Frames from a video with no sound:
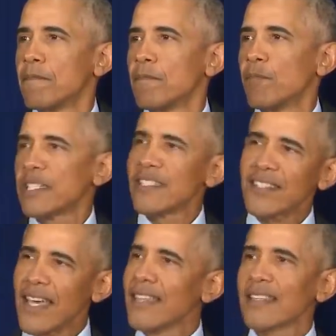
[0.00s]
But to
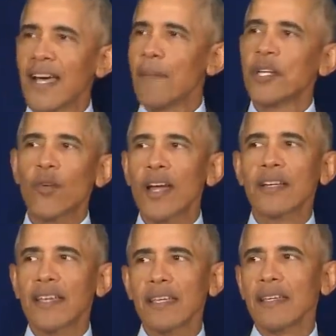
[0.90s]
say that common ground
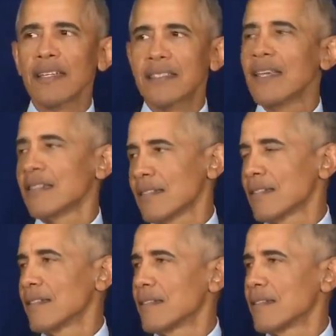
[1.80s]
exists